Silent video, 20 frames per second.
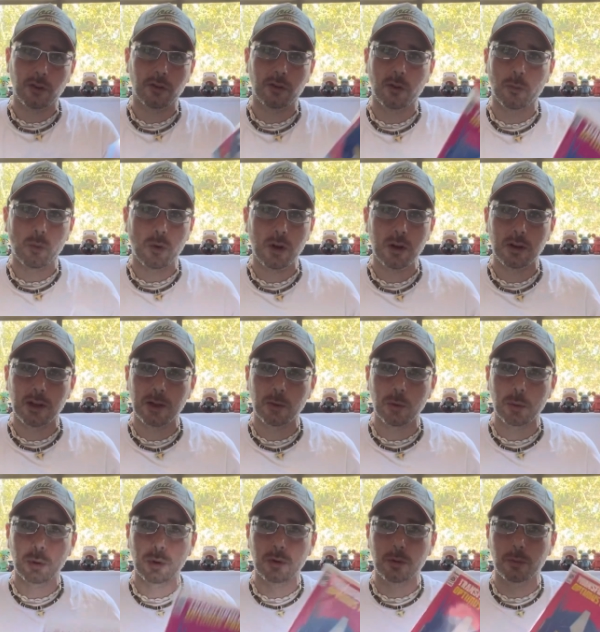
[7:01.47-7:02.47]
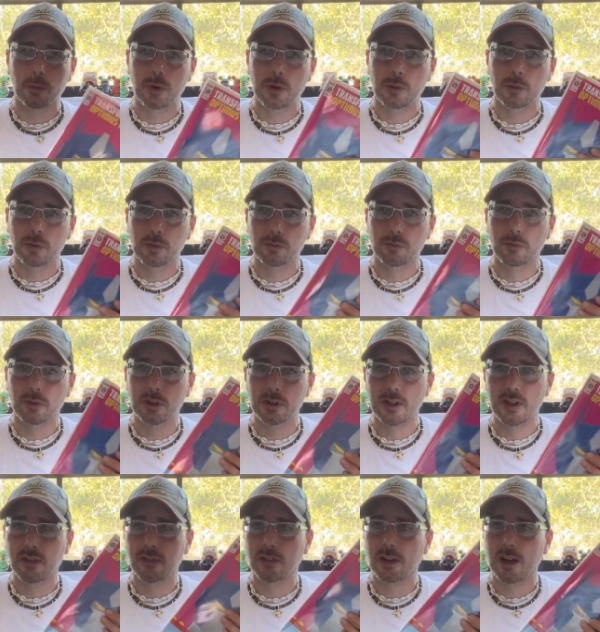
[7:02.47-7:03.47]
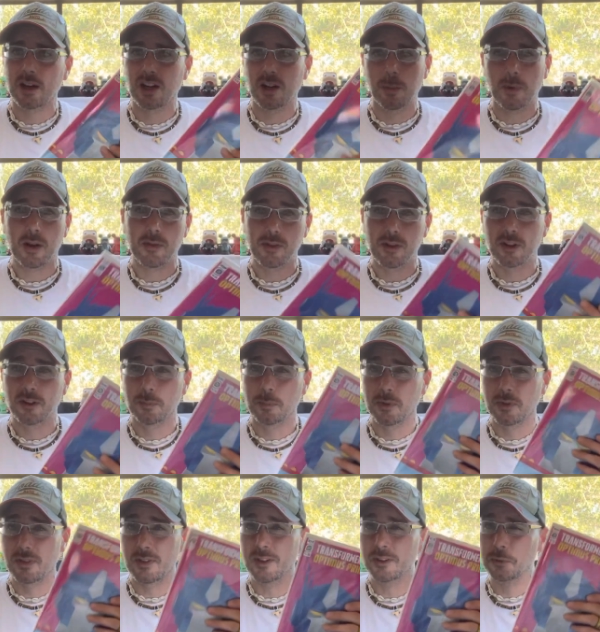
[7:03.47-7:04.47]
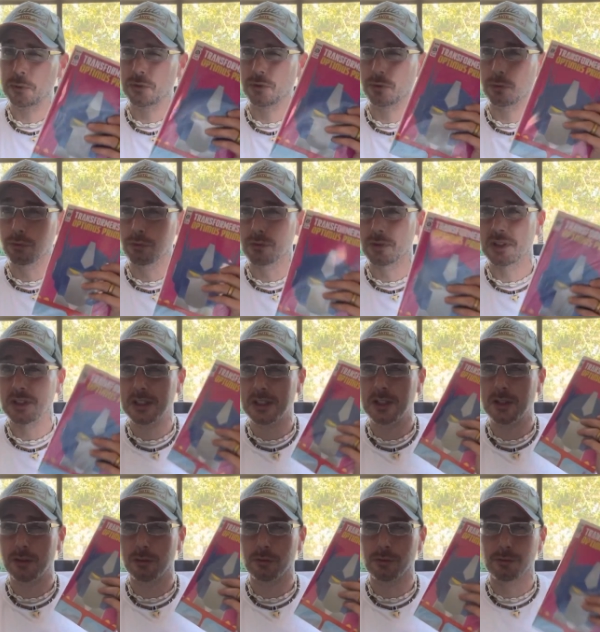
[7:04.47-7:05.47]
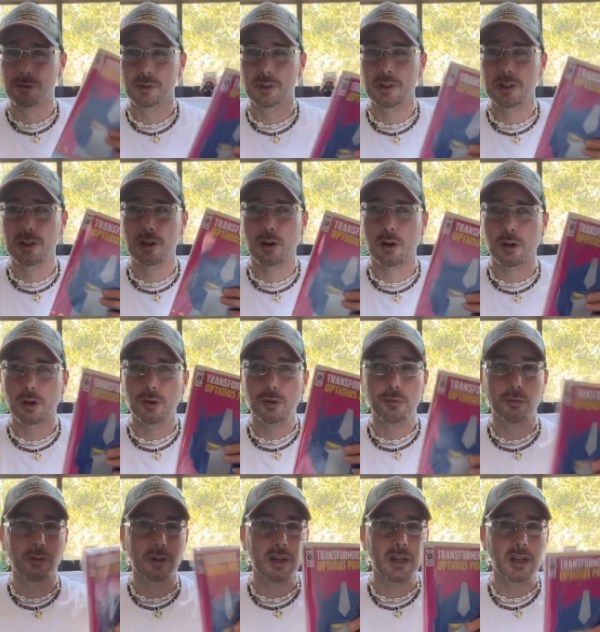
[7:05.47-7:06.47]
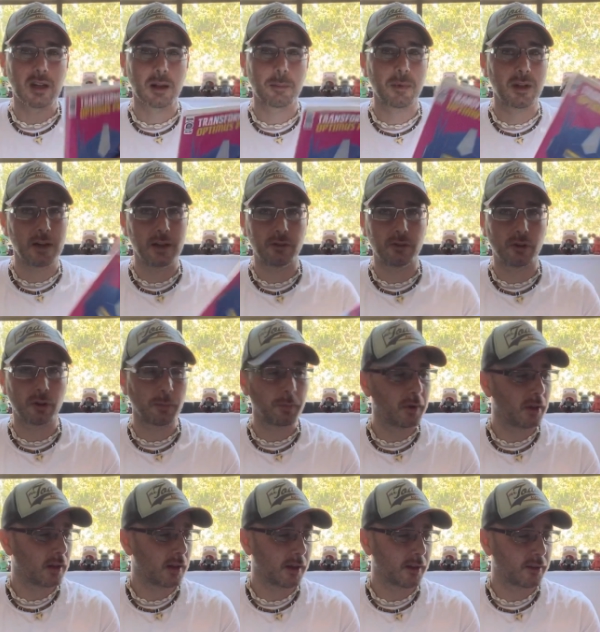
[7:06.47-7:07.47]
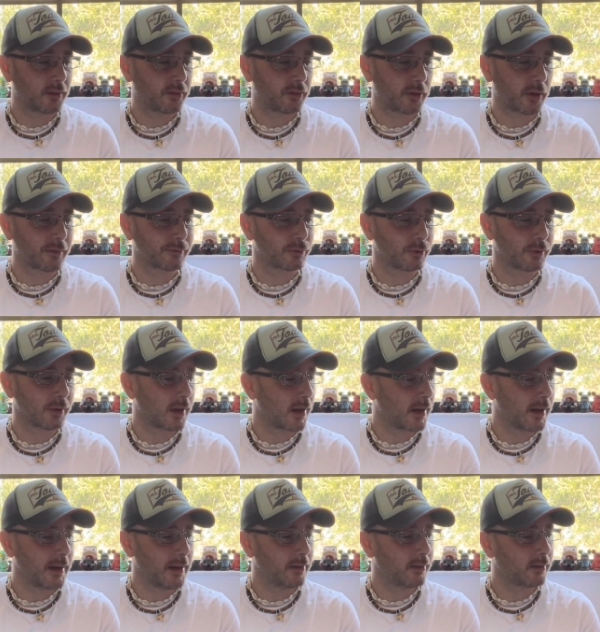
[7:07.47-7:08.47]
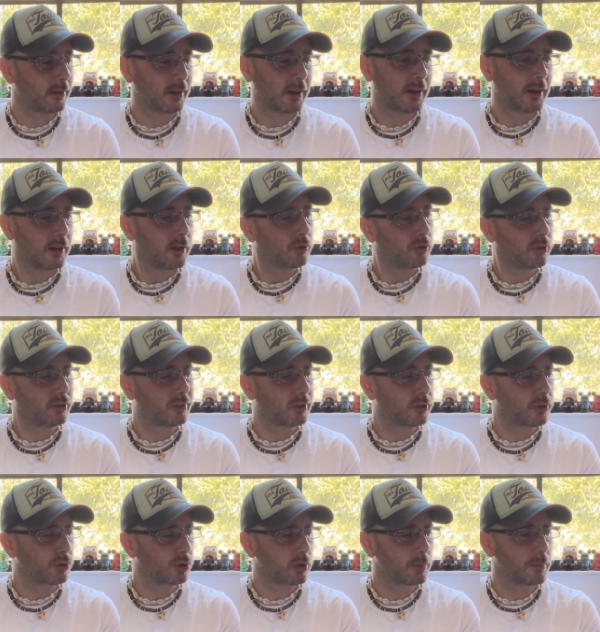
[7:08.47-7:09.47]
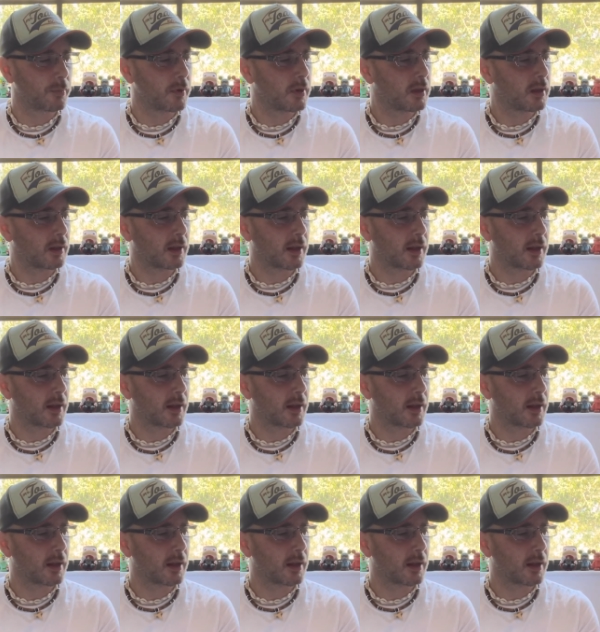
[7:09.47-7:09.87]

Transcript: is the one. Like we were, we were really excited about this, but this was a really, really hard read. I mean, it took me like several nights, just a little bit